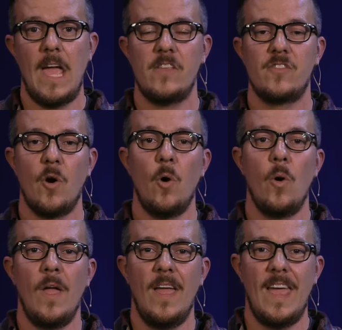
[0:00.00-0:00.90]
And
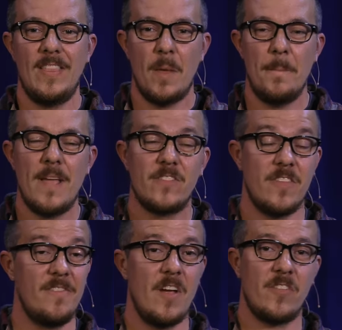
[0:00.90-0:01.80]
so, in the midst
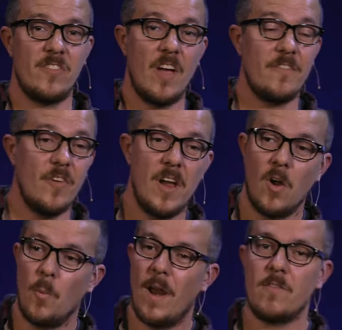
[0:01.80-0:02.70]
of their suffering
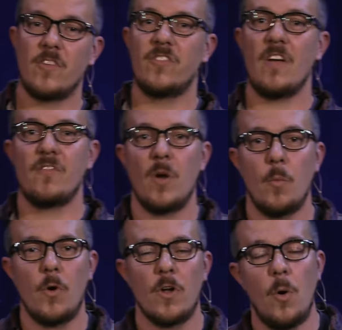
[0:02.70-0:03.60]
or whatever
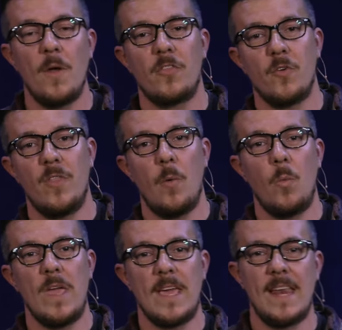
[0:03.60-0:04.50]
suffering we're going through, that
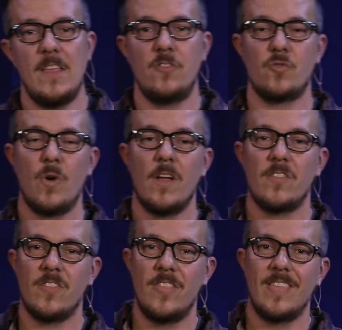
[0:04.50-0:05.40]
we can
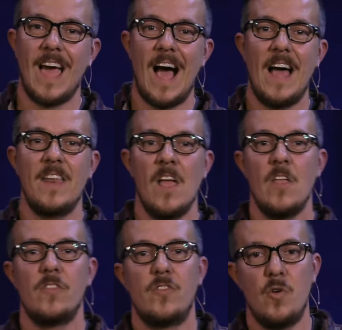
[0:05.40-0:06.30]
entrust God
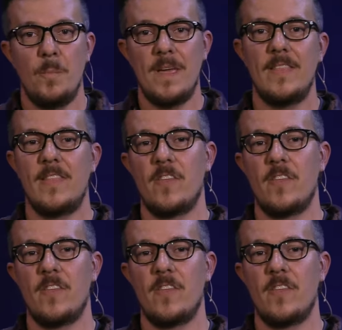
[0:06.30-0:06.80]
to be the